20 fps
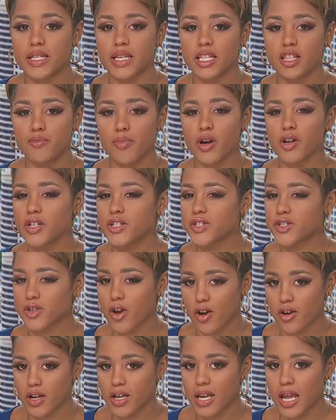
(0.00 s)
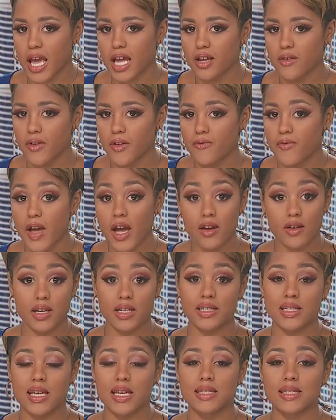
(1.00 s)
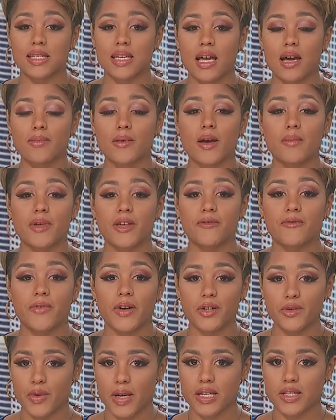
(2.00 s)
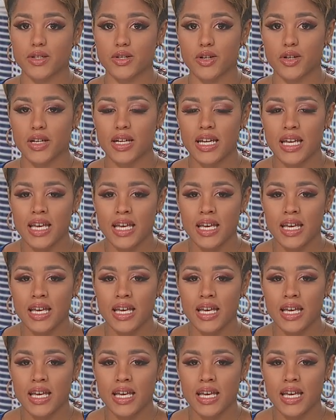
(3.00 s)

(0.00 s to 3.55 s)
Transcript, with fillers: to get the party started ahead of a very tasty upcoming fundraiser.